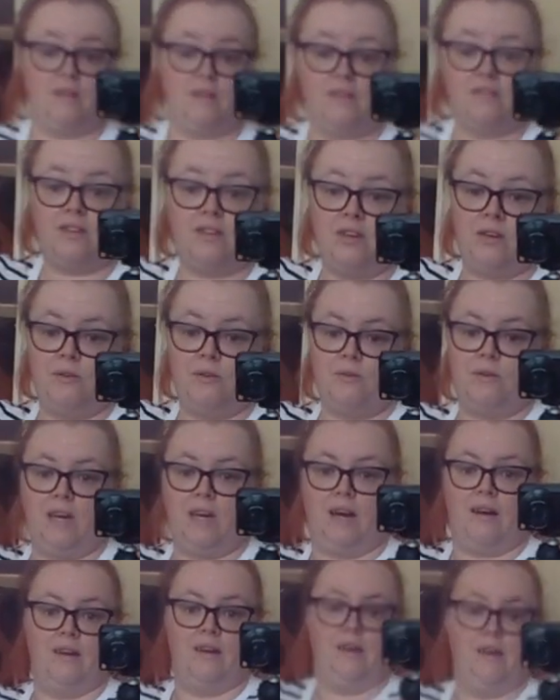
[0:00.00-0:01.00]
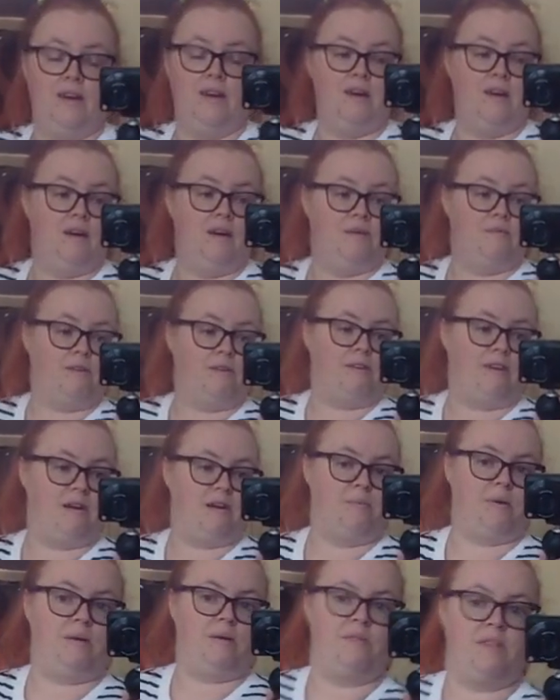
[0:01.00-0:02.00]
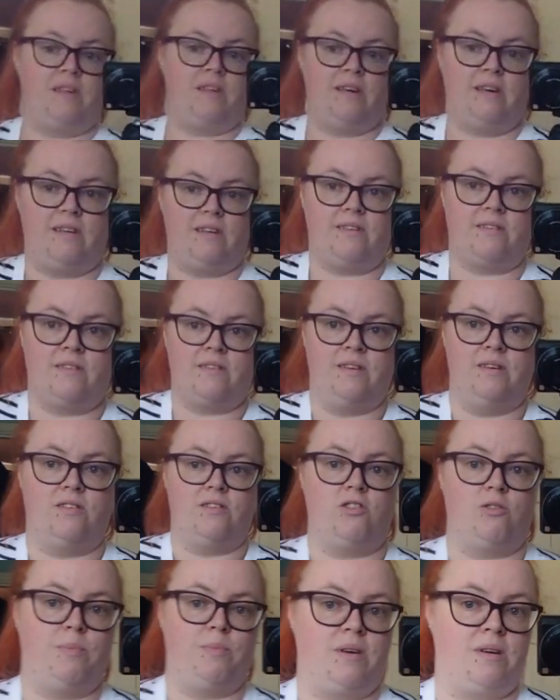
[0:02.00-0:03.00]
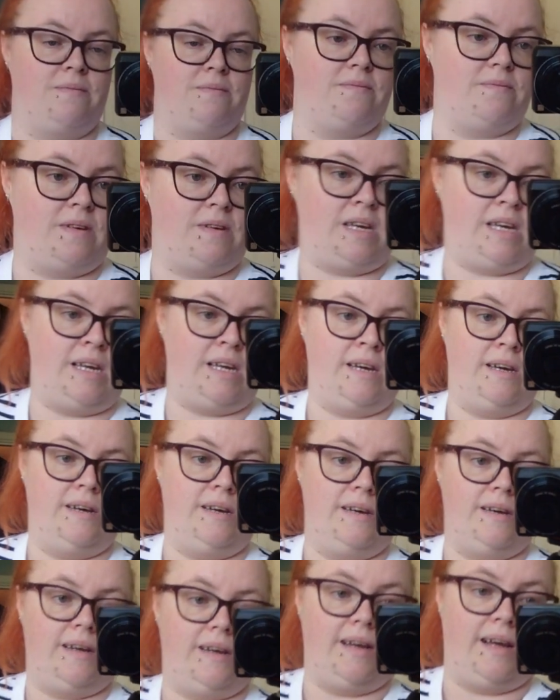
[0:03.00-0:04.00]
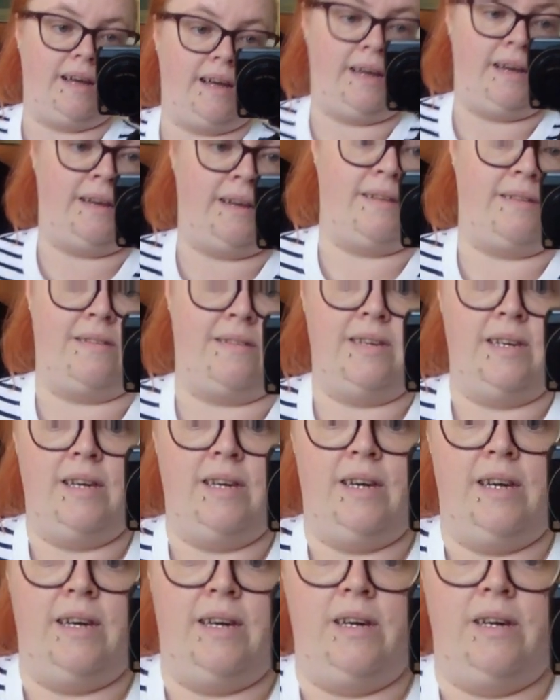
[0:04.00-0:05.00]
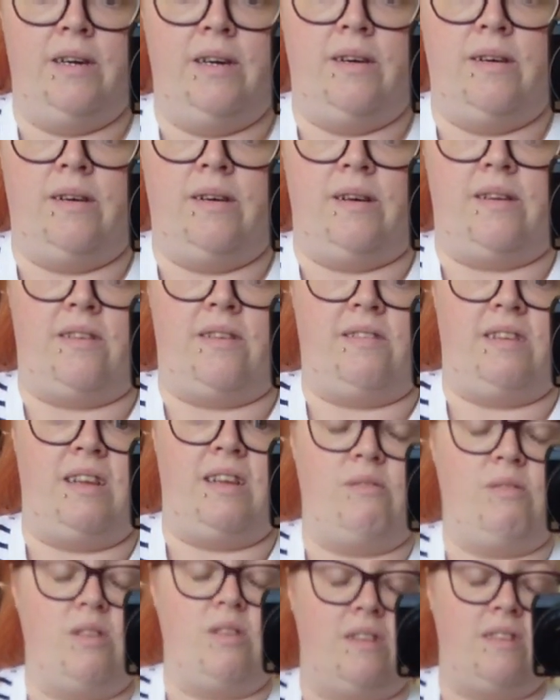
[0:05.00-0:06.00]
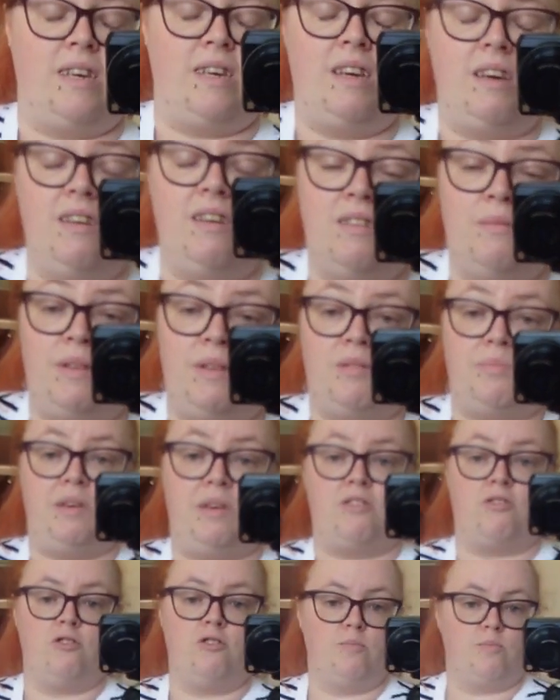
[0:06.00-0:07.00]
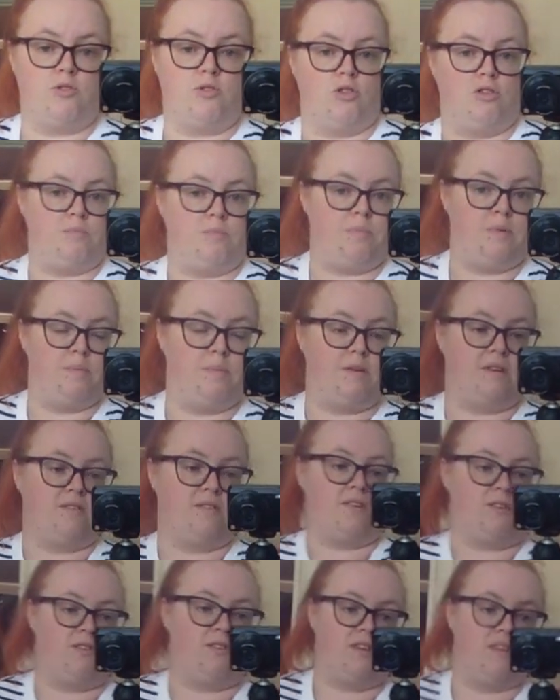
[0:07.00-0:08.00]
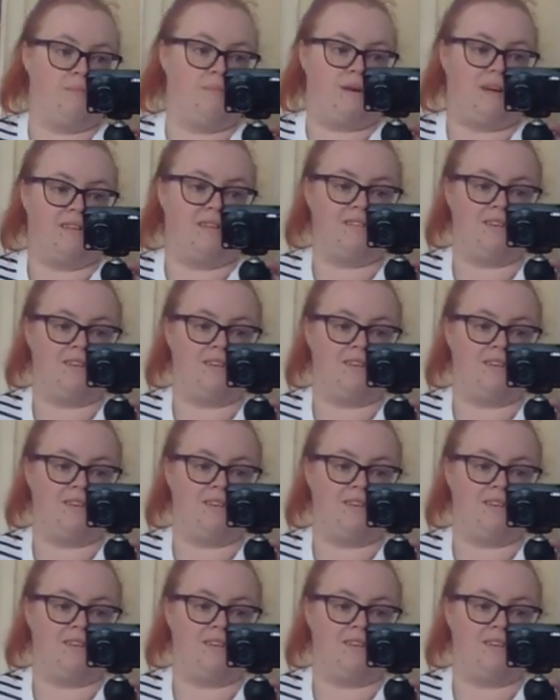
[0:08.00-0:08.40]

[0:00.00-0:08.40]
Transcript: So yeah, very happy with it. It's super comfy. And as I said, it was, I think it is meant to be a crop top, but because I got it in a bigger